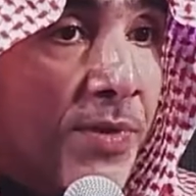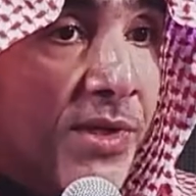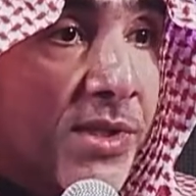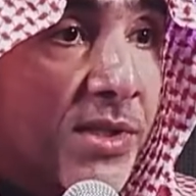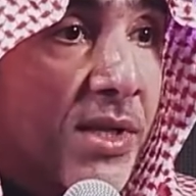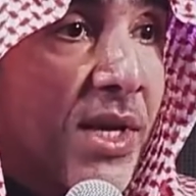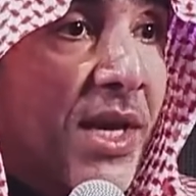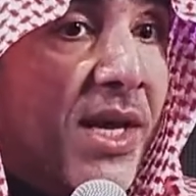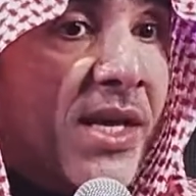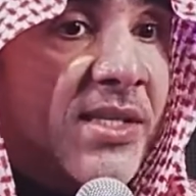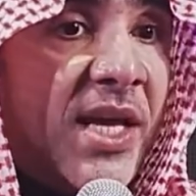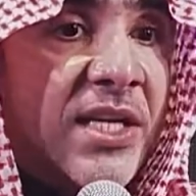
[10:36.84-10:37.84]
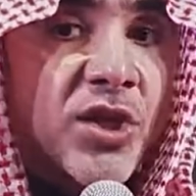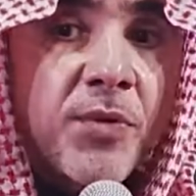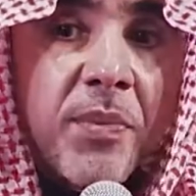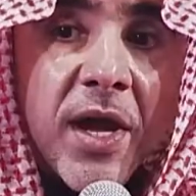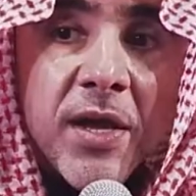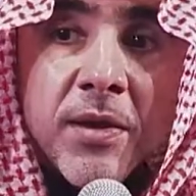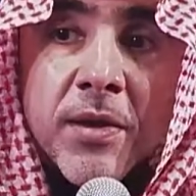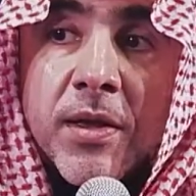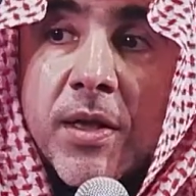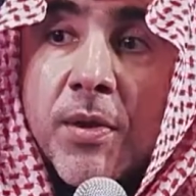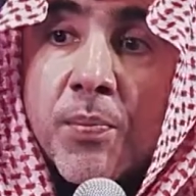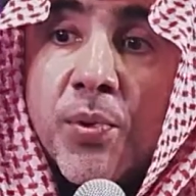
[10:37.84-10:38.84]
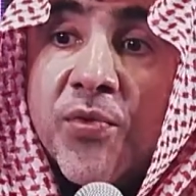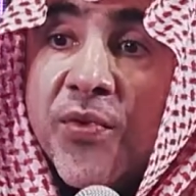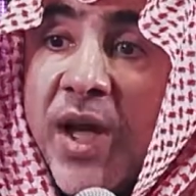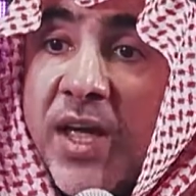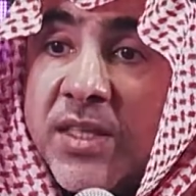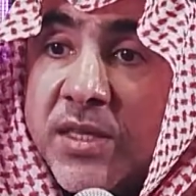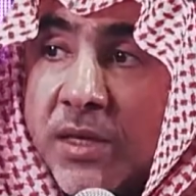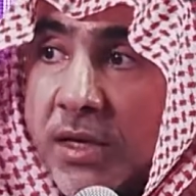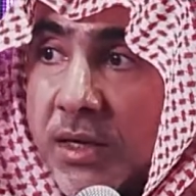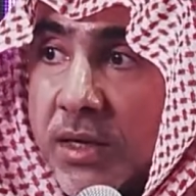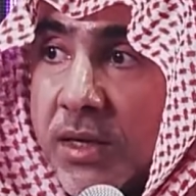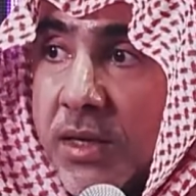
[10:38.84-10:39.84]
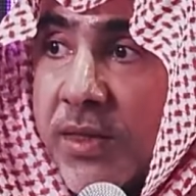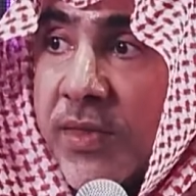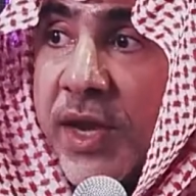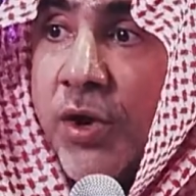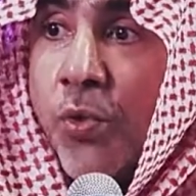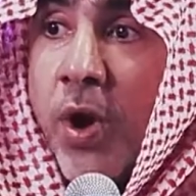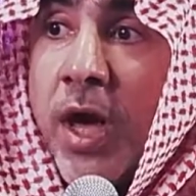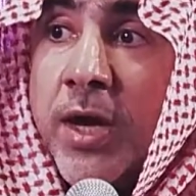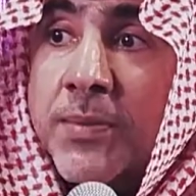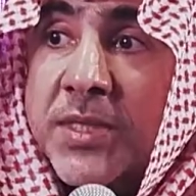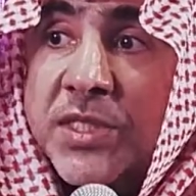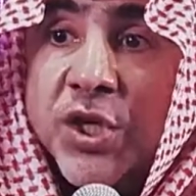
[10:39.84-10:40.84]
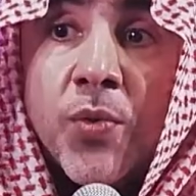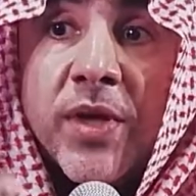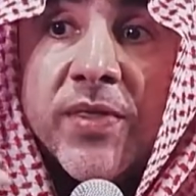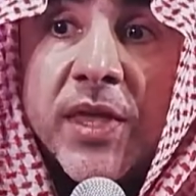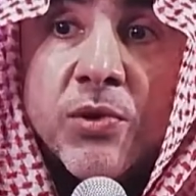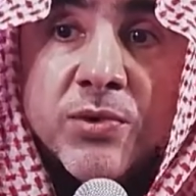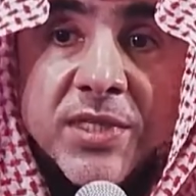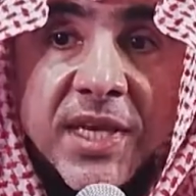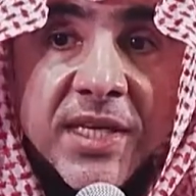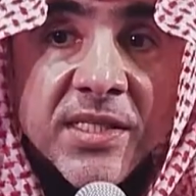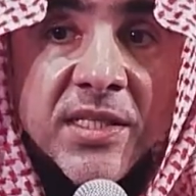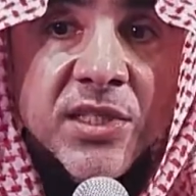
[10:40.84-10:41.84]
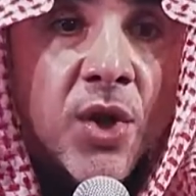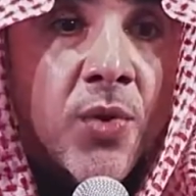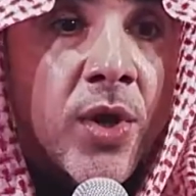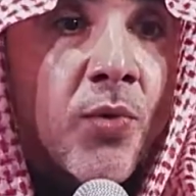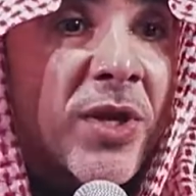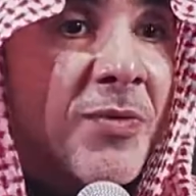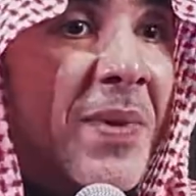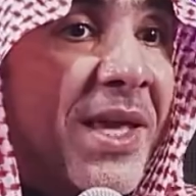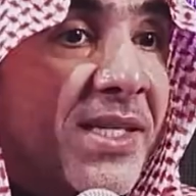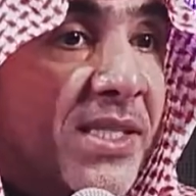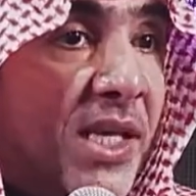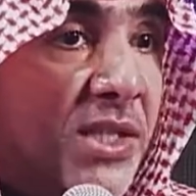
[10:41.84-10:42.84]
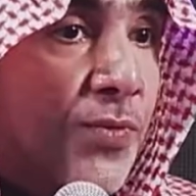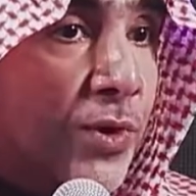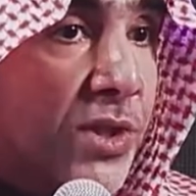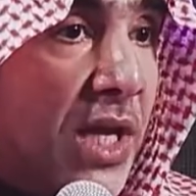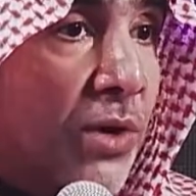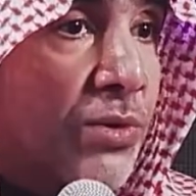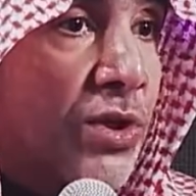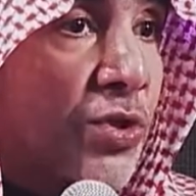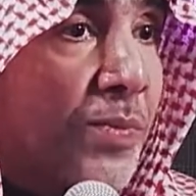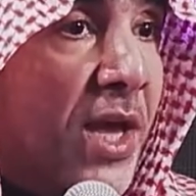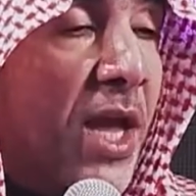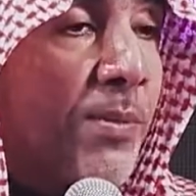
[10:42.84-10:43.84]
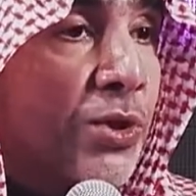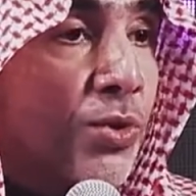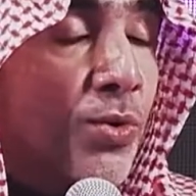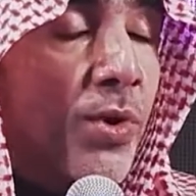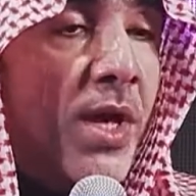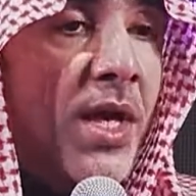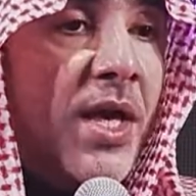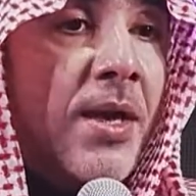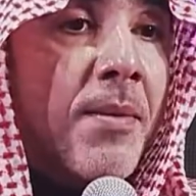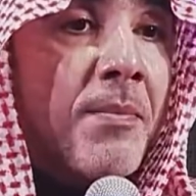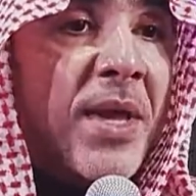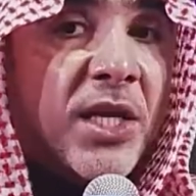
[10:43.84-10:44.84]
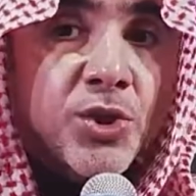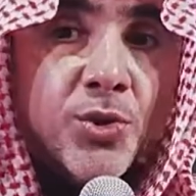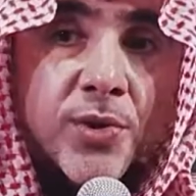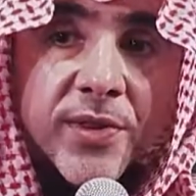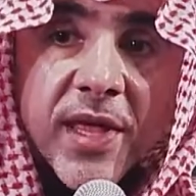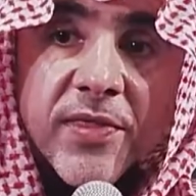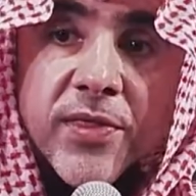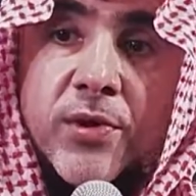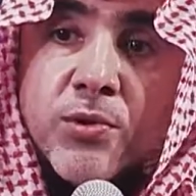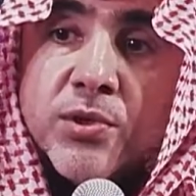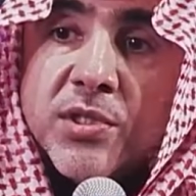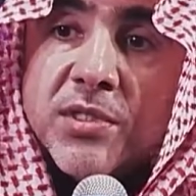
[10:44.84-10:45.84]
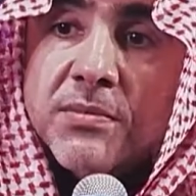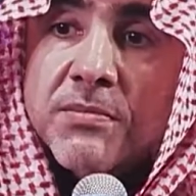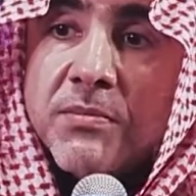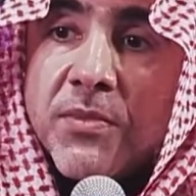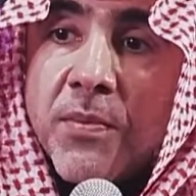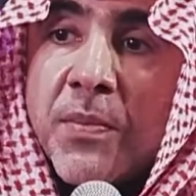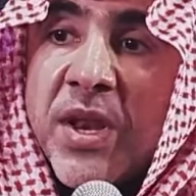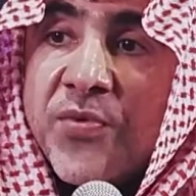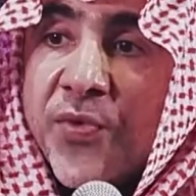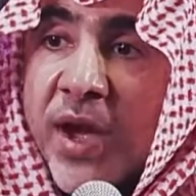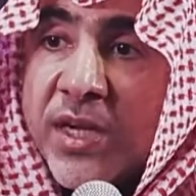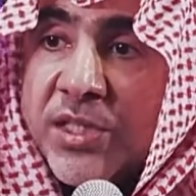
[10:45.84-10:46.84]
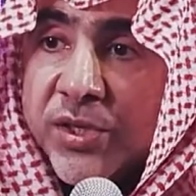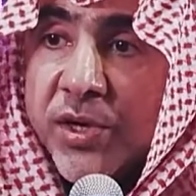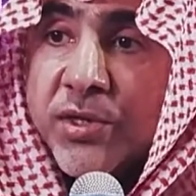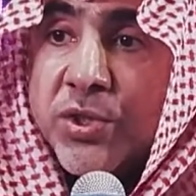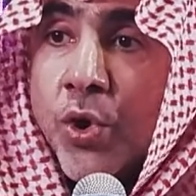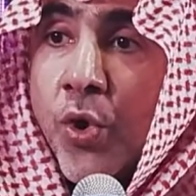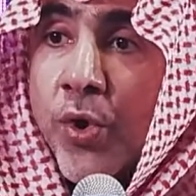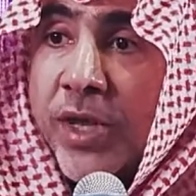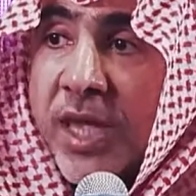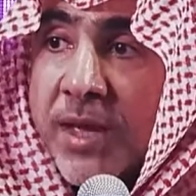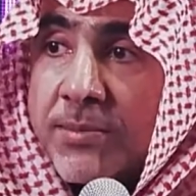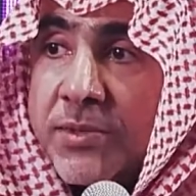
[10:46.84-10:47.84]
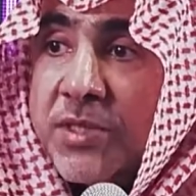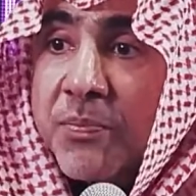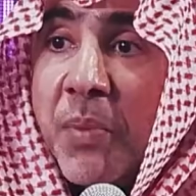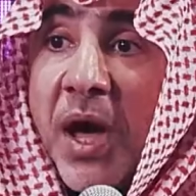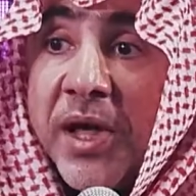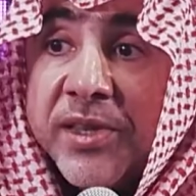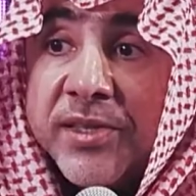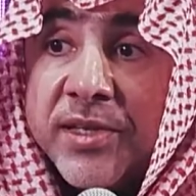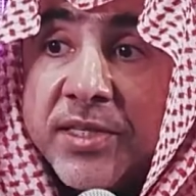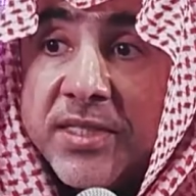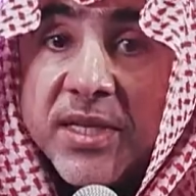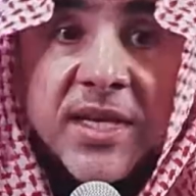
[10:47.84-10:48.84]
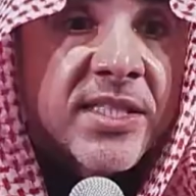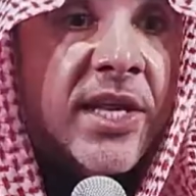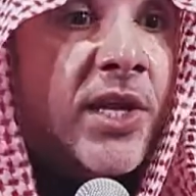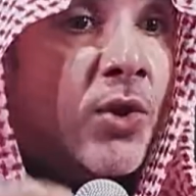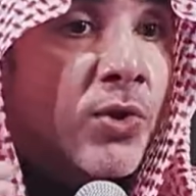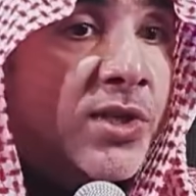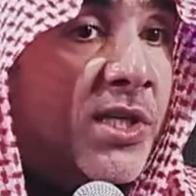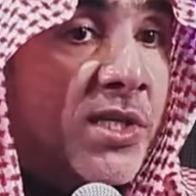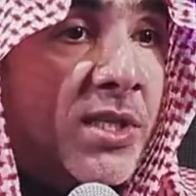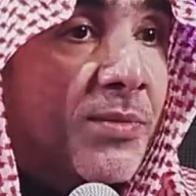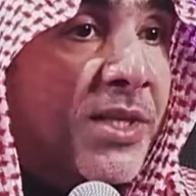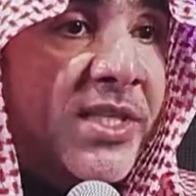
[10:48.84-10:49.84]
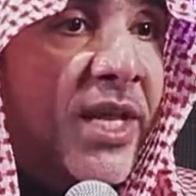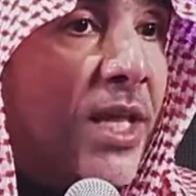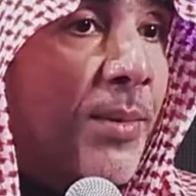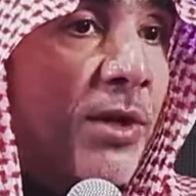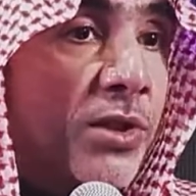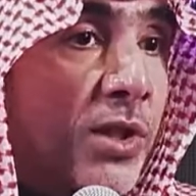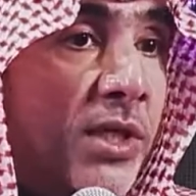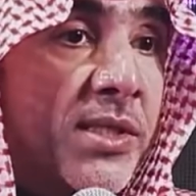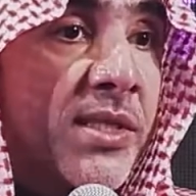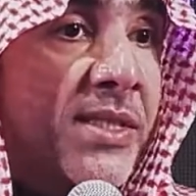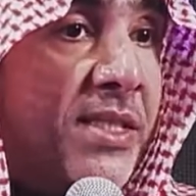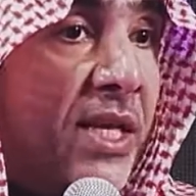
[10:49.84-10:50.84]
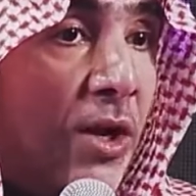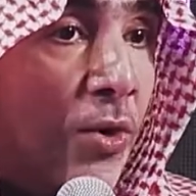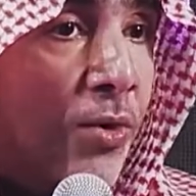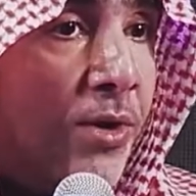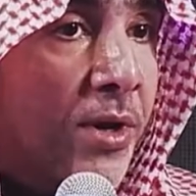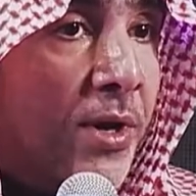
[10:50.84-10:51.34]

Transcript: this is actually by providing the requirements, showing the use cases, showing what makes sense for Saudi to be able to make sure that those manufacturers, OEMs, partners, it's an ecosystem. It's not about STC alone.